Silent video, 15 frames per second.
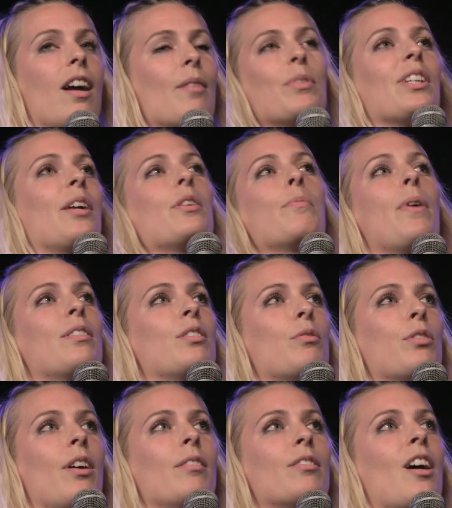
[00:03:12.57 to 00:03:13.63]
I was the only person
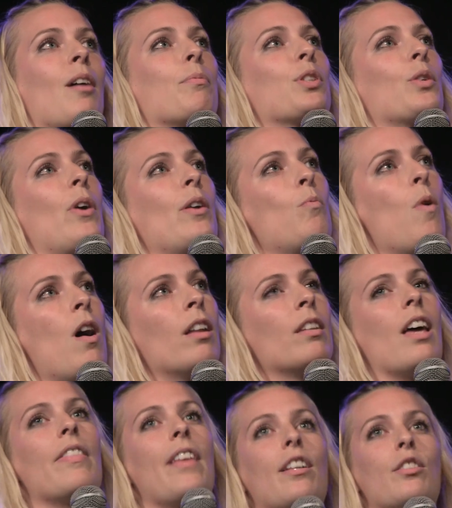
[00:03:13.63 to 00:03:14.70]
who turned up, so I
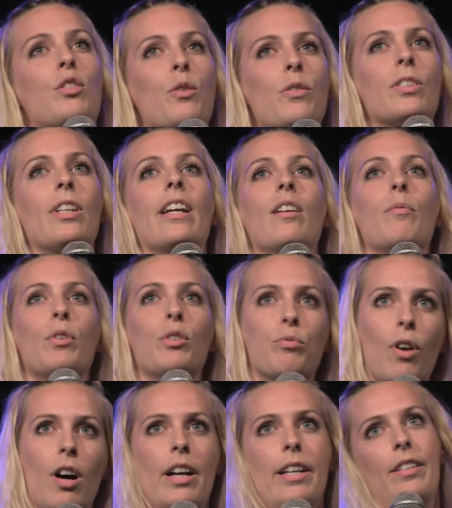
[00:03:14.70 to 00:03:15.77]
won, and that soothsayer
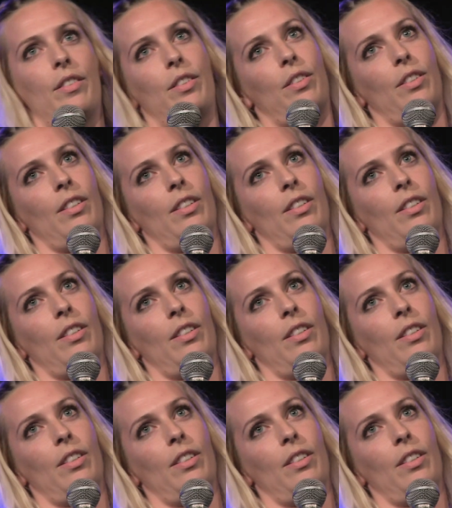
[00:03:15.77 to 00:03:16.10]
was right.